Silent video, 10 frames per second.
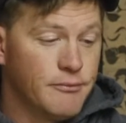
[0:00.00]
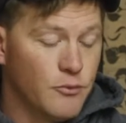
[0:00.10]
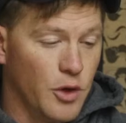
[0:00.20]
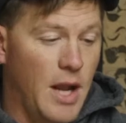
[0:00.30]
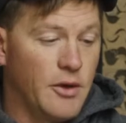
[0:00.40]

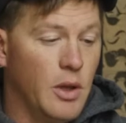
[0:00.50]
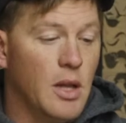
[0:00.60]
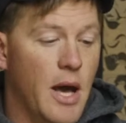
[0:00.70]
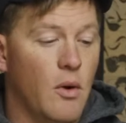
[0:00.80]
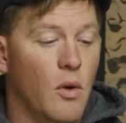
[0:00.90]
gonna do a
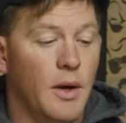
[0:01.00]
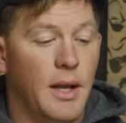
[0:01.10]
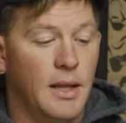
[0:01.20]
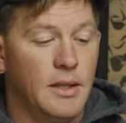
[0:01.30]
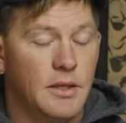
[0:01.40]
lot of work to
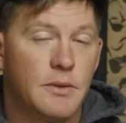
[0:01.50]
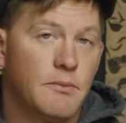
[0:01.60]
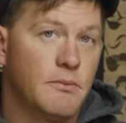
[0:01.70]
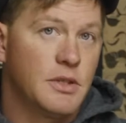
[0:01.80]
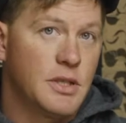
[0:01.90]
get this
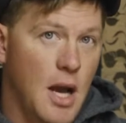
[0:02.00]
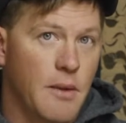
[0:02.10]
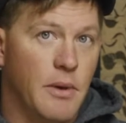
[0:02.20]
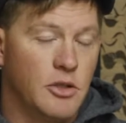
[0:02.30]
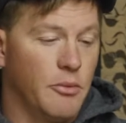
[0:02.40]
stock
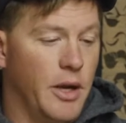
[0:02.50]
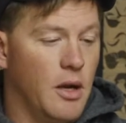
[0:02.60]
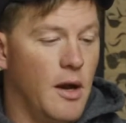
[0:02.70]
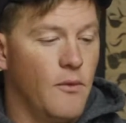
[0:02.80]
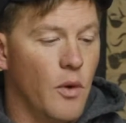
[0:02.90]
muzzle brake
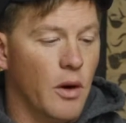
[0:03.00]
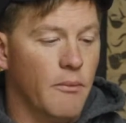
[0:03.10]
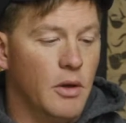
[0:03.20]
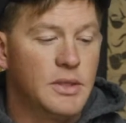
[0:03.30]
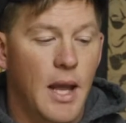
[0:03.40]
off, where
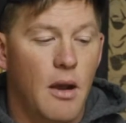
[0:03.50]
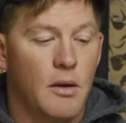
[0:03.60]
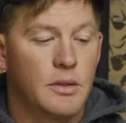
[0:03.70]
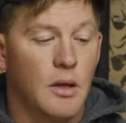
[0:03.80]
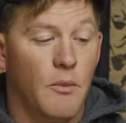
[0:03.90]
most
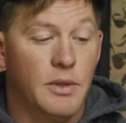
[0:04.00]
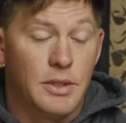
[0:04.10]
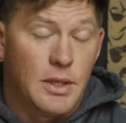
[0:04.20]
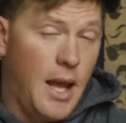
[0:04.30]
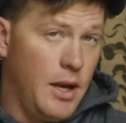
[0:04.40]
ARs come with
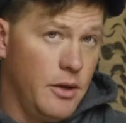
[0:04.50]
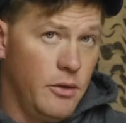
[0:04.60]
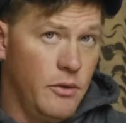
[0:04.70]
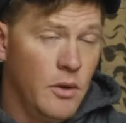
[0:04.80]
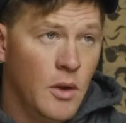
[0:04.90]
just an
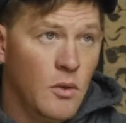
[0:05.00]
A2,